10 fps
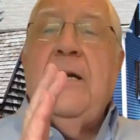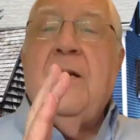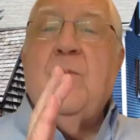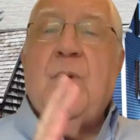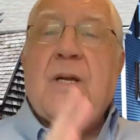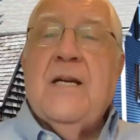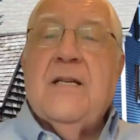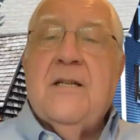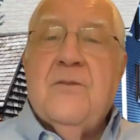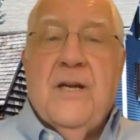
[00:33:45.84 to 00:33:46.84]
in
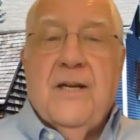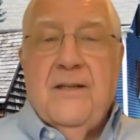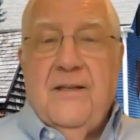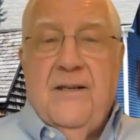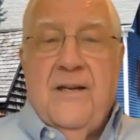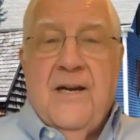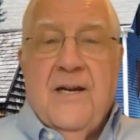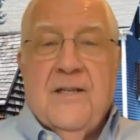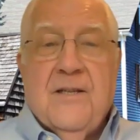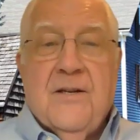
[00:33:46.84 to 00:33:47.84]
planned giving.
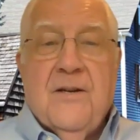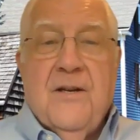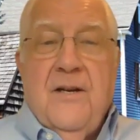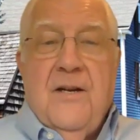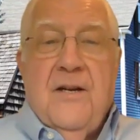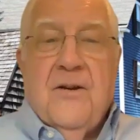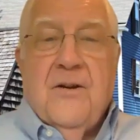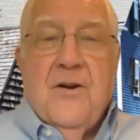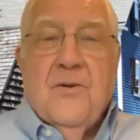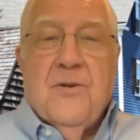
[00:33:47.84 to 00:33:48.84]
And, the, you
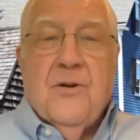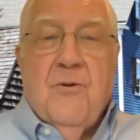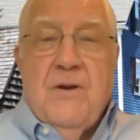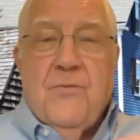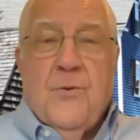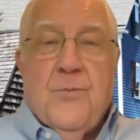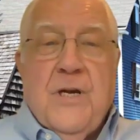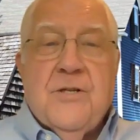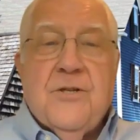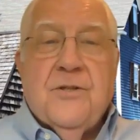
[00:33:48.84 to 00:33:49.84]
know, the grateful
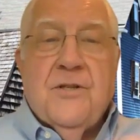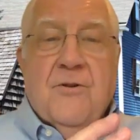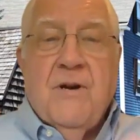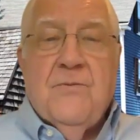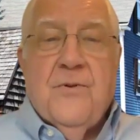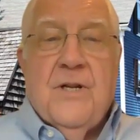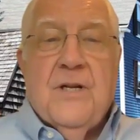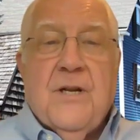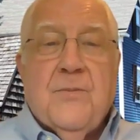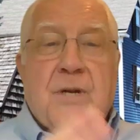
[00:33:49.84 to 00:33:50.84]
patient, the grateful
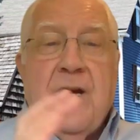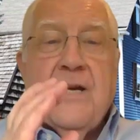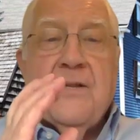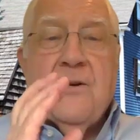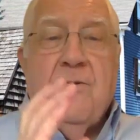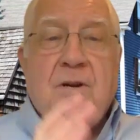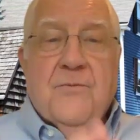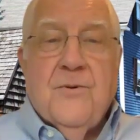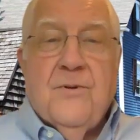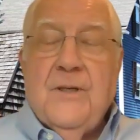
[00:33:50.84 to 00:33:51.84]
alumni, the
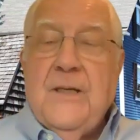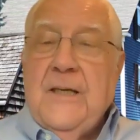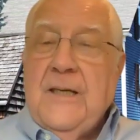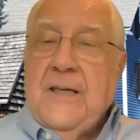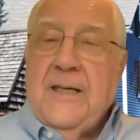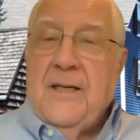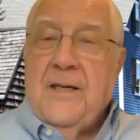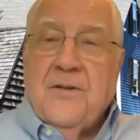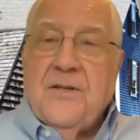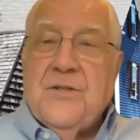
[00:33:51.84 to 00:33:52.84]
grateful
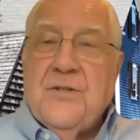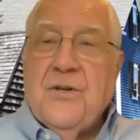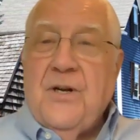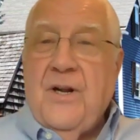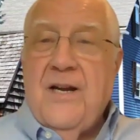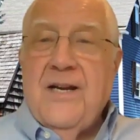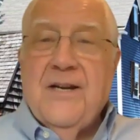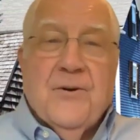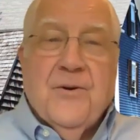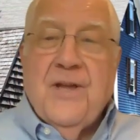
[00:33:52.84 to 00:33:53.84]
Uh, this
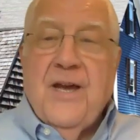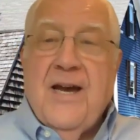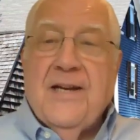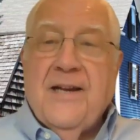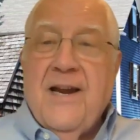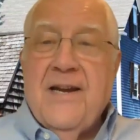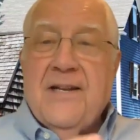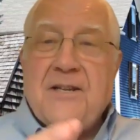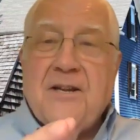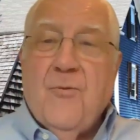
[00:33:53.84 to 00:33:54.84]
client or that,
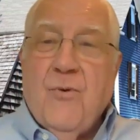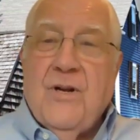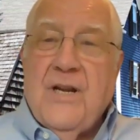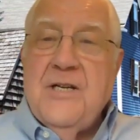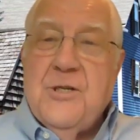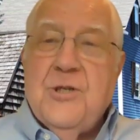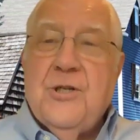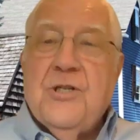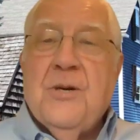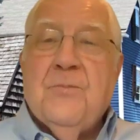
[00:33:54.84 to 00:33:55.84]
and their
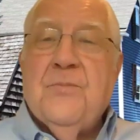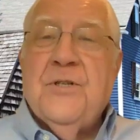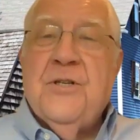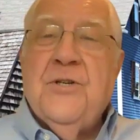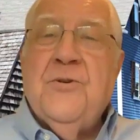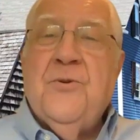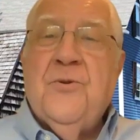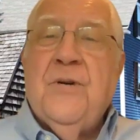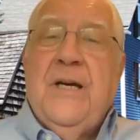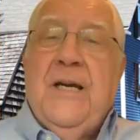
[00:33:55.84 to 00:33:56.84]
relationship to
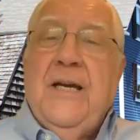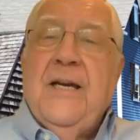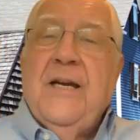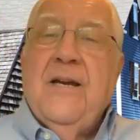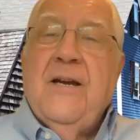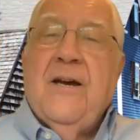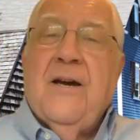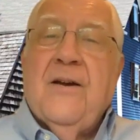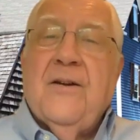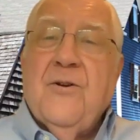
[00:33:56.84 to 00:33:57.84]
you,
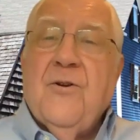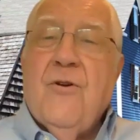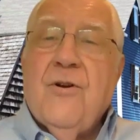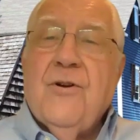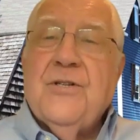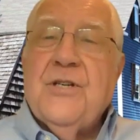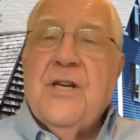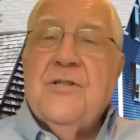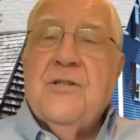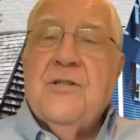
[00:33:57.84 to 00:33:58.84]
uh, your
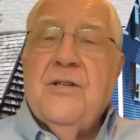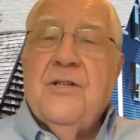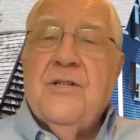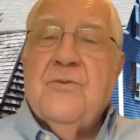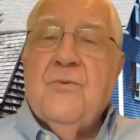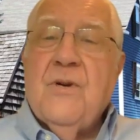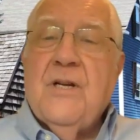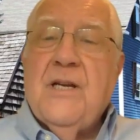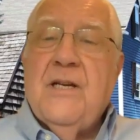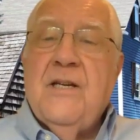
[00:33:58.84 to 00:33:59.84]
organization, is
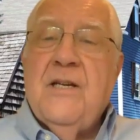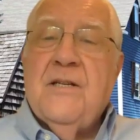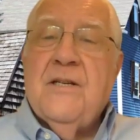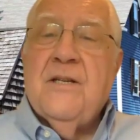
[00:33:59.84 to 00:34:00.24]
really key to